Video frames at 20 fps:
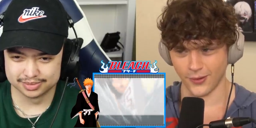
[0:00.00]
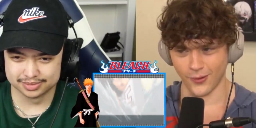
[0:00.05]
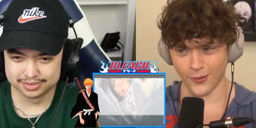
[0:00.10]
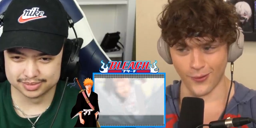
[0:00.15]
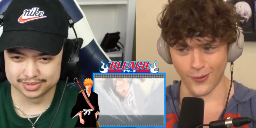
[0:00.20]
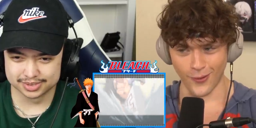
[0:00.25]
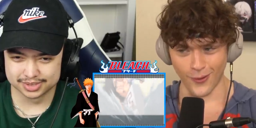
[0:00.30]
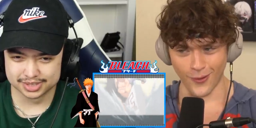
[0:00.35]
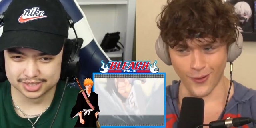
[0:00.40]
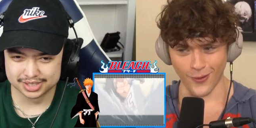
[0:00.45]

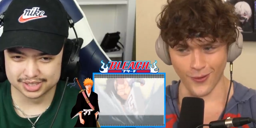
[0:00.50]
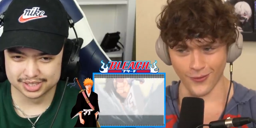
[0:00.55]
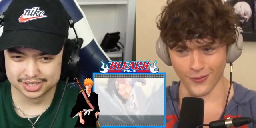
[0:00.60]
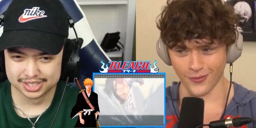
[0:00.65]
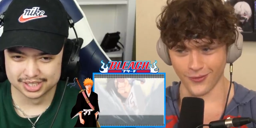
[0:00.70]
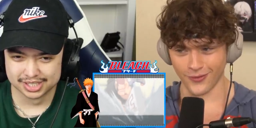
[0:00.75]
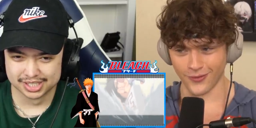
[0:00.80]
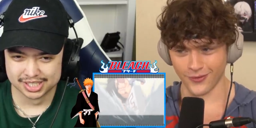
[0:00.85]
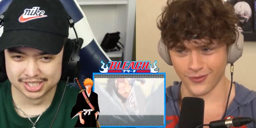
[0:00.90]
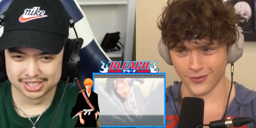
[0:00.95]
Speaker 1: Oh!
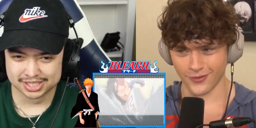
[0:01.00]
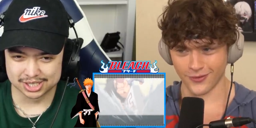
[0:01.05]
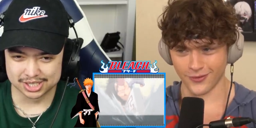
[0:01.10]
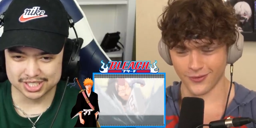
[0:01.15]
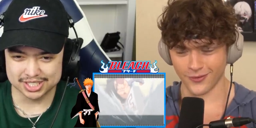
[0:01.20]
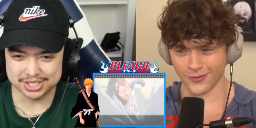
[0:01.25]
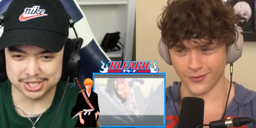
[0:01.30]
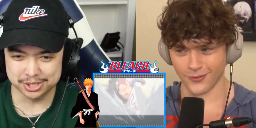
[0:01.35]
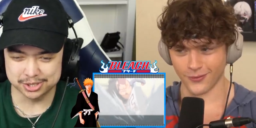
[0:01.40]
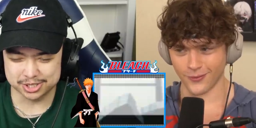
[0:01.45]
So
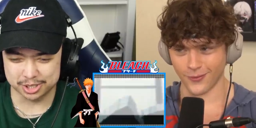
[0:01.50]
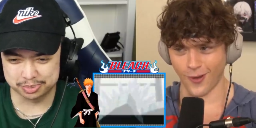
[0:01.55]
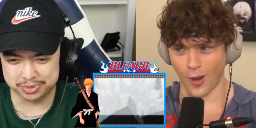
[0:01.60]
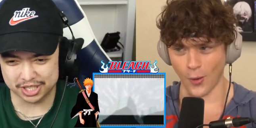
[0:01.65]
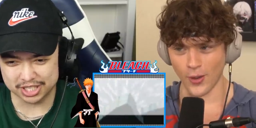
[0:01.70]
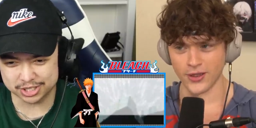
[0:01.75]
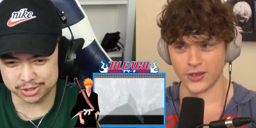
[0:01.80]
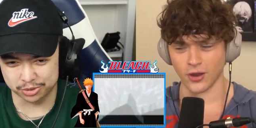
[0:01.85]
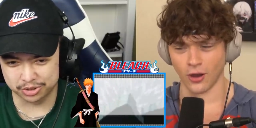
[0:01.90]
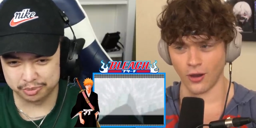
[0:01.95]
this dude's
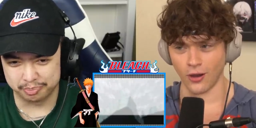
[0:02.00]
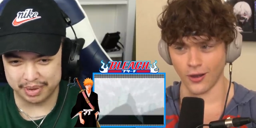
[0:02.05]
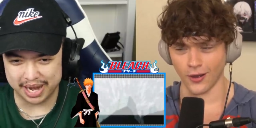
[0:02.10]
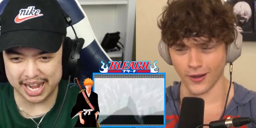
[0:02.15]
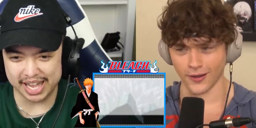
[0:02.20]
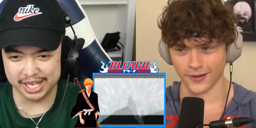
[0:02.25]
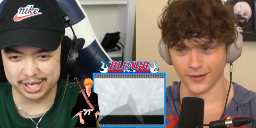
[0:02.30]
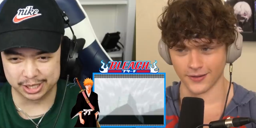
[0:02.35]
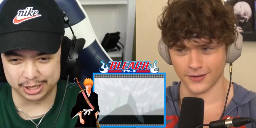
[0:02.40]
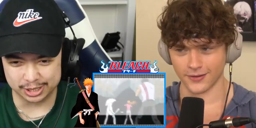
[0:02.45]
obsessed with
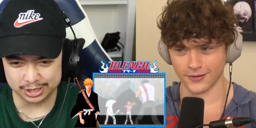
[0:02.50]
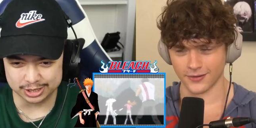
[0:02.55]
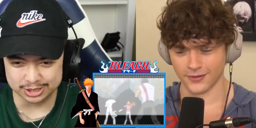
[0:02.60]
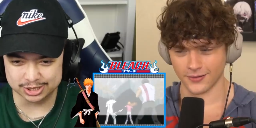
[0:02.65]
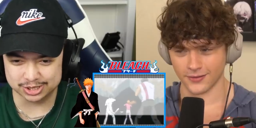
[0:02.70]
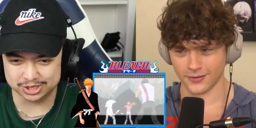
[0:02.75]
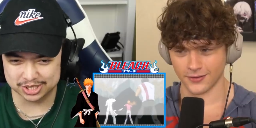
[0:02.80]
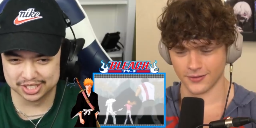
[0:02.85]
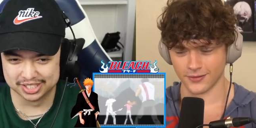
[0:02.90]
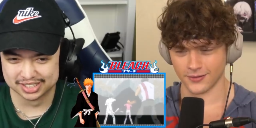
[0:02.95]

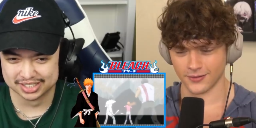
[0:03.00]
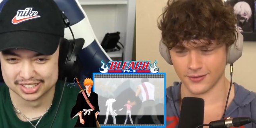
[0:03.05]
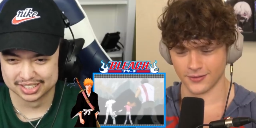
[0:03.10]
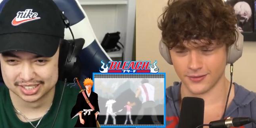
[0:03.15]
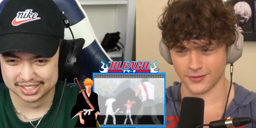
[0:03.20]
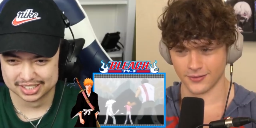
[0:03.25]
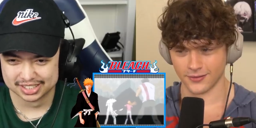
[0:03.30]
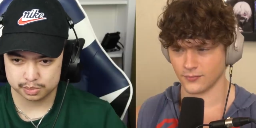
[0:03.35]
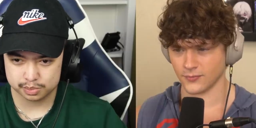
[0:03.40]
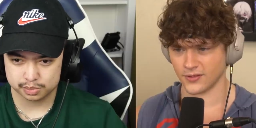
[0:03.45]
manners.
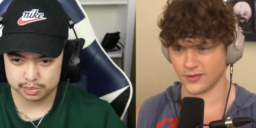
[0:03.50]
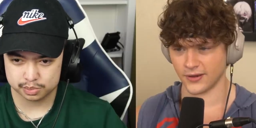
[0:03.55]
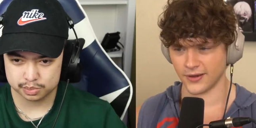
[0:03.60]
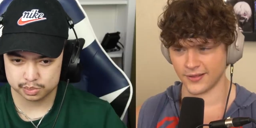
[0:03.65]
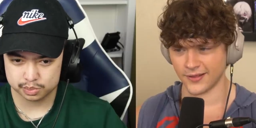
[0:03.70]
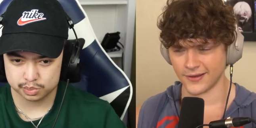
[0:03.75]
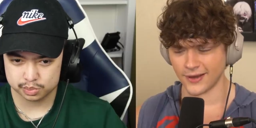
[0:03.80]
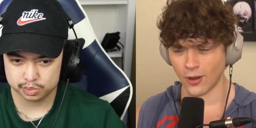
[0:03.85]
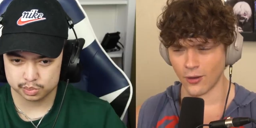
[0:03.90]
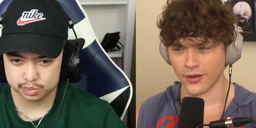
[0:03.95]
Speaker 2: So does
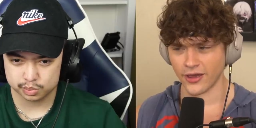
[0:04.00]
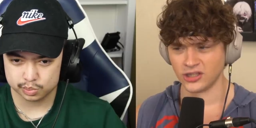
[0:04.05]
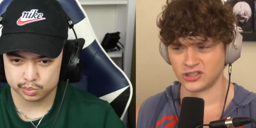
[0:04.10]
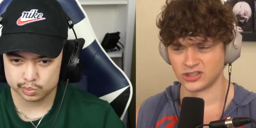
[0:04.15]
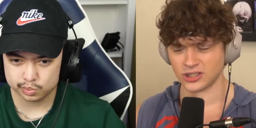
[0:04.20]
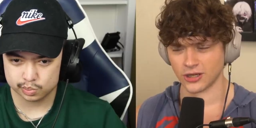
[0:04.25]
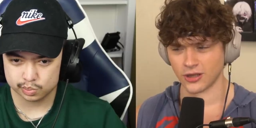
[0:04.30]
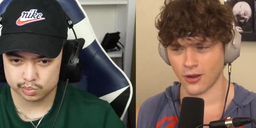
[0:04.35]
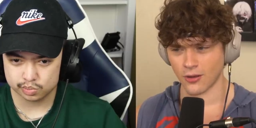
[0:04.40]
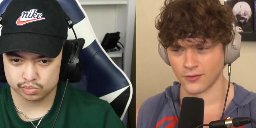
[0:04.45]
he know
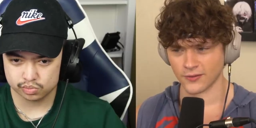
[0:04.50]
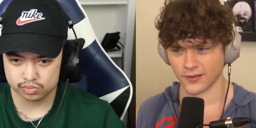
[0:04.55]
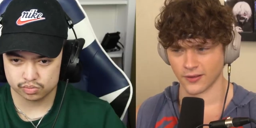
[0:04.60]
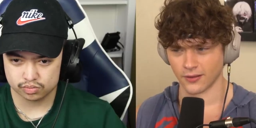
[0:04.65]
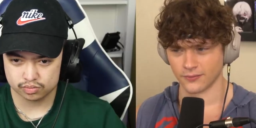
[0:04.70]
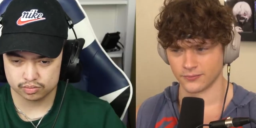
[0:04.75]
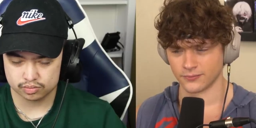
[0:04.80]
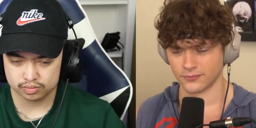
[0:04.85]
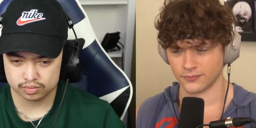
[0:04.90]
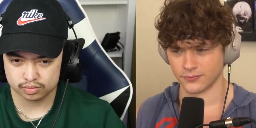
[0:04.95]
Ichigo's
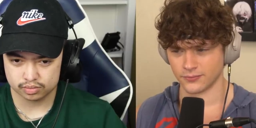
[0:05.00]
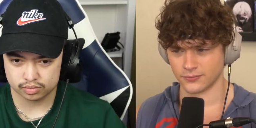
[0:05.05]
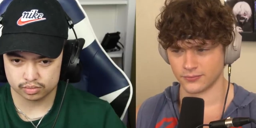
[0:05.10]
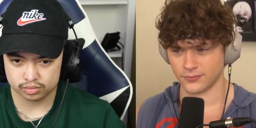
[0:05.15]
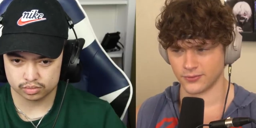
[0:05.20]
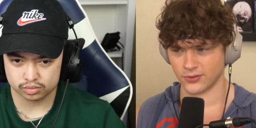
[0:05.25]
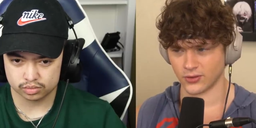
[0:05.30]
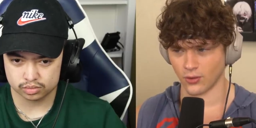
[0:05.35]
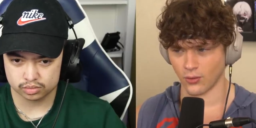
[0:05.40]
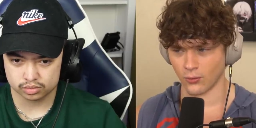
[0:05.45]
a
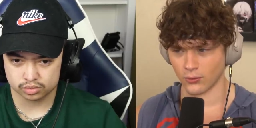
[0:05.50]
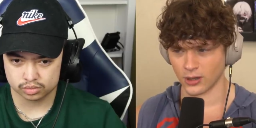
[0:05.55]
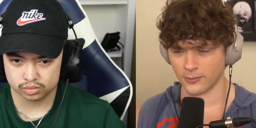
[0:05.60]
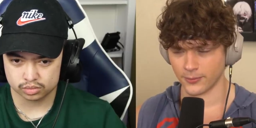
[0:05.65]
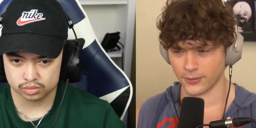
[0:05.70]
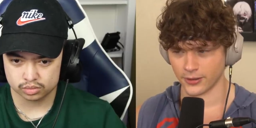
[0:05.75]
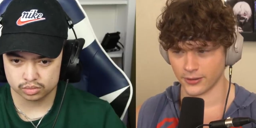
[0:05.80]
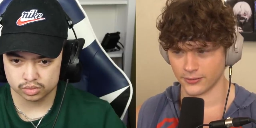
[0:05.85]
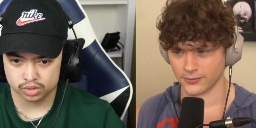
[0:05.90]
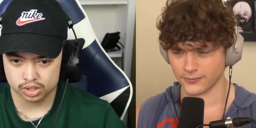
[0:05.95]
Soul
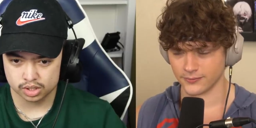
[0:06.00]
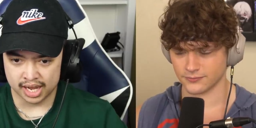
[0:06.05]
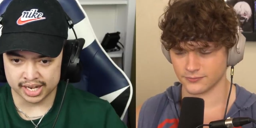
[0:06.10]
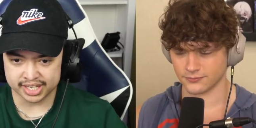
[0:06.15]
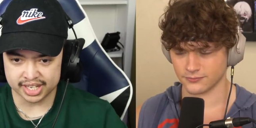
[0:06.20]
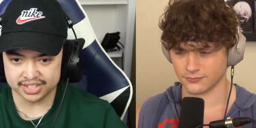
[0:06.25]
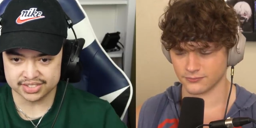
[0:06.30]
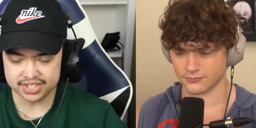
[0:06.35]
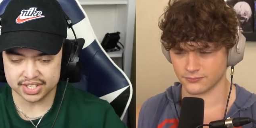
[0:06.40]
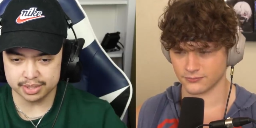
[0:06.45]
Reaper?
Speaker 1: I
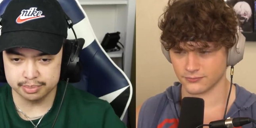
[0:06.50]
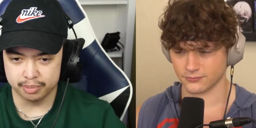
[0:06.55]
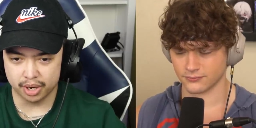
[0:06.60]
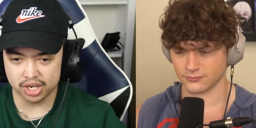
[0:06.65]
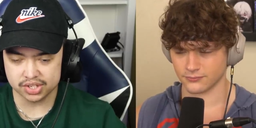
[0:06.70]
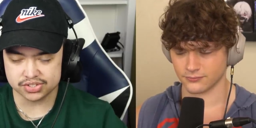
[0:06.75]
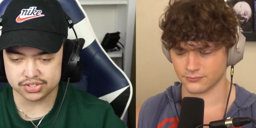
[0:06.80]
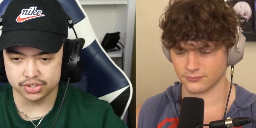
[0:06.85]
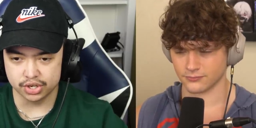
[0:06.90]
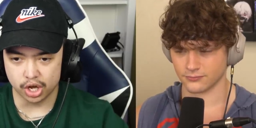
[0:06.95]
guess he
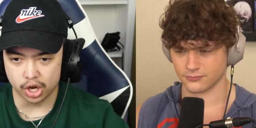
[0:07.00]
must